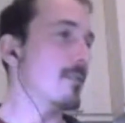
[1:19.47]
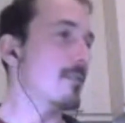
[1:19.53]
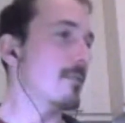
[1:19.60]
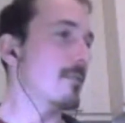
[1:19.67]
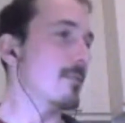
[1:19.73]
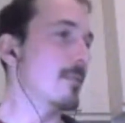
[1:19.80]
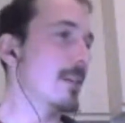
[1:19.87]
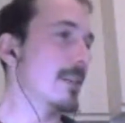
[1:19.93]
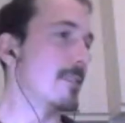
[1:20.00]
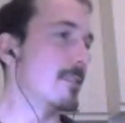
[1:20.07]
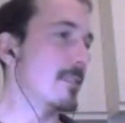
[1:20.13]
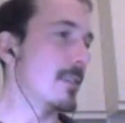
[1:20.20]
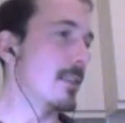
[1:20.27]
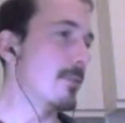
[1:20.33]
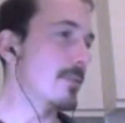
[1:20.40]
Right,
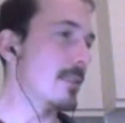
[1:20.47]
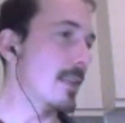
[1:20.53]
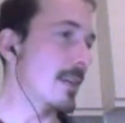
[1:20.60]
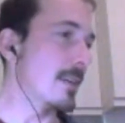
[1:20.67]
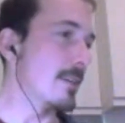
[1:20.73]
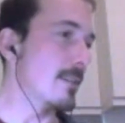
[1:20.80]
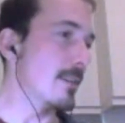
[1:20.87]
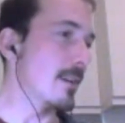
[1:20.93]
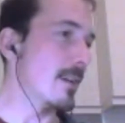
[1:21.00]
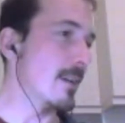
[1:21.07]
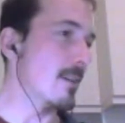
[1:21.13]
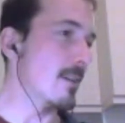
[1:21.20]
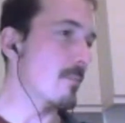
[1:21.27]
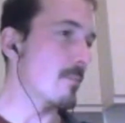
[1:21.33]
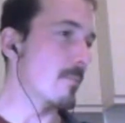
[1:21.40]
it looks like,
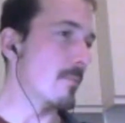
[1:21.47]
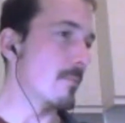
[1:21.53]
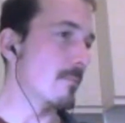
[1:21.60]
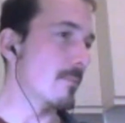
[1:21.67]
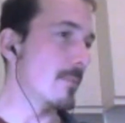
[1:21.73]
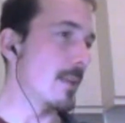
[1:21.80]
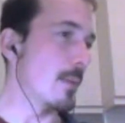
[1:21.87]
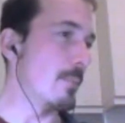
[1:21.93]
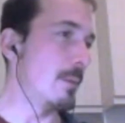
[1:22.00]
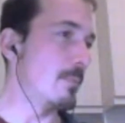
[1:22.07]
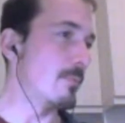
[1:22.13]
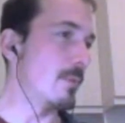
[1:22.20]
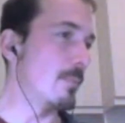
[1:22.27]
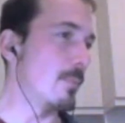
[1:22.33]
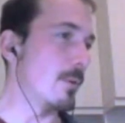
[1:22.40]
yeah, people
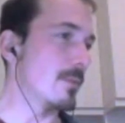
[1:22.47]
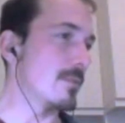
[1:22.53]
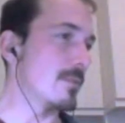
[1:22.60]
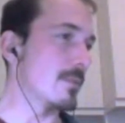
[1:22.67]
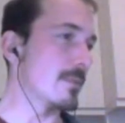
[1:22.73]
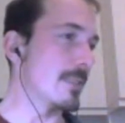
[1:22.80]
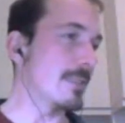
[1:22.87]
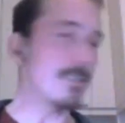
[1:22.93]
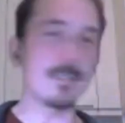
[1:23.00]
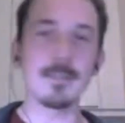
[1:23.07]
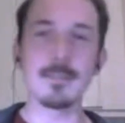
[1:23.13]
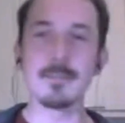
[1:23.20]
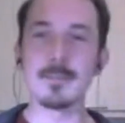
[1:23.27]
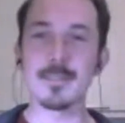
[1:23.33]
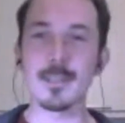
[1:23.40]
report success.
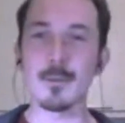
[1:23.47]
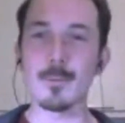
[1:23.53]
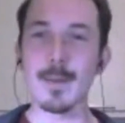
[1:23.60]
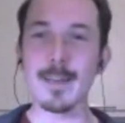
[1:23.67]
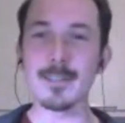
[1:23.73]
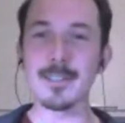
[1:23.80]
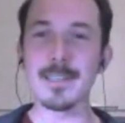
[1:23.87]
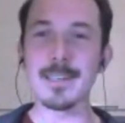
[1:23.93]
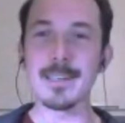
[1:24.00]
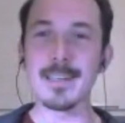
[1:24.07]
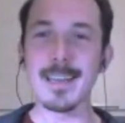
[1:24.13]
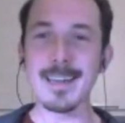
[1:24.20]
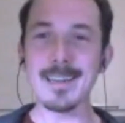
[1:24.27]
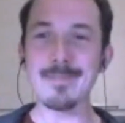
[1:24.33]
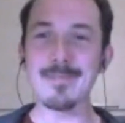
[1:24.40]
So we're actually
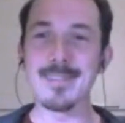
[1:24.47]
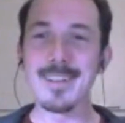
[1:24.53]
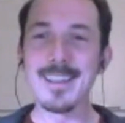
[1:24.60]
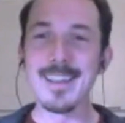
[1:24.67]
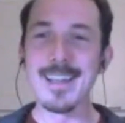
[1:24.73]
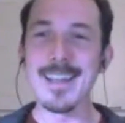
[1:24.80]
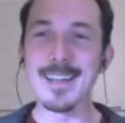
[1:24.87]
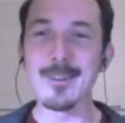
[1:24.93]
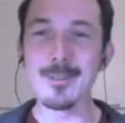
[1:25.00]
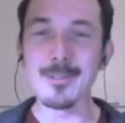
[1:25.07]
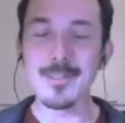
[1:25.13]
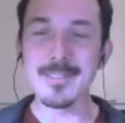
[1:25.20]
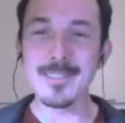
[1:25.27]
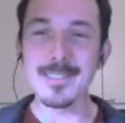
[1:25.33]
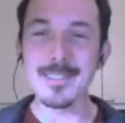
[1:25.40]
live,
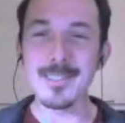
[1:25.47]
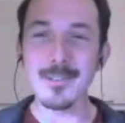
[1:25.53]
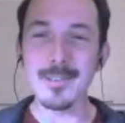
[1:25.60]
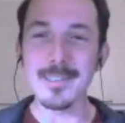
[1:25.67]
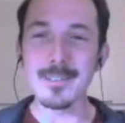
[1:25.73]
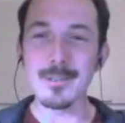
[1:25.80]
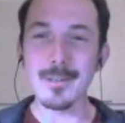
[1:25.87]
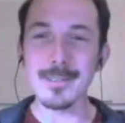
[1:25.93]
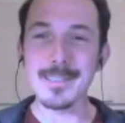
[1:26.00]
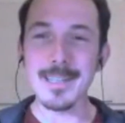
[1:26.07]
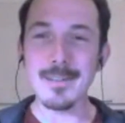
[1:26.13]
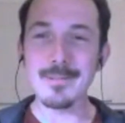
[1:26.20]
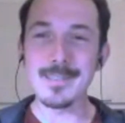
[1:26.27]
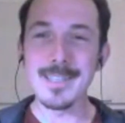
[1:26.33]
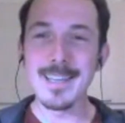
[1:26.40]
not just talking to
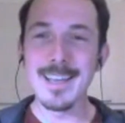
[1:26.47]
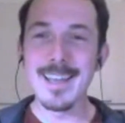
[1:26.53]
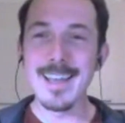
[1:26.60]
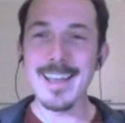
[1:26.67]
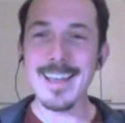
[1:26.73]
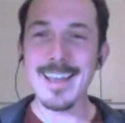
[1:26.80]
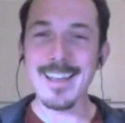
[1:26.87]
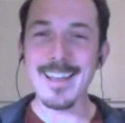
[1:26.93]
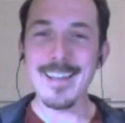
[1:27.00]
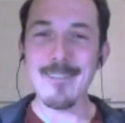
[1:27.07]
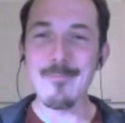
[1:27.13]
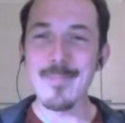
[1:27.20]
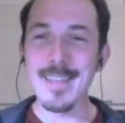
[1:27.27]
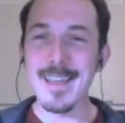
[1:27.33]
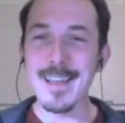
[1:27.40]
ourselves. How
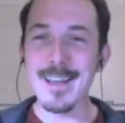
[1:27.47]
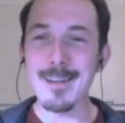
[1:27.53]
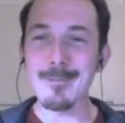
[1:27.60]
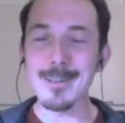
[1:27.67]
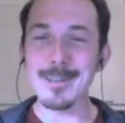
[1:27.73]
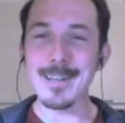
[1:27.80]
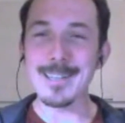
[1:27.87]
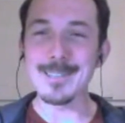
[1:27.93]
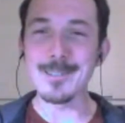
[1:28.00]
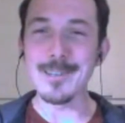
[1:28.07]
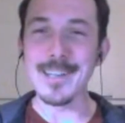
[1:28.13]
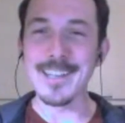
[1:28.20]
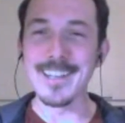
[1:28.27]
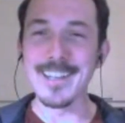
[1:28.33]
are you guys doing?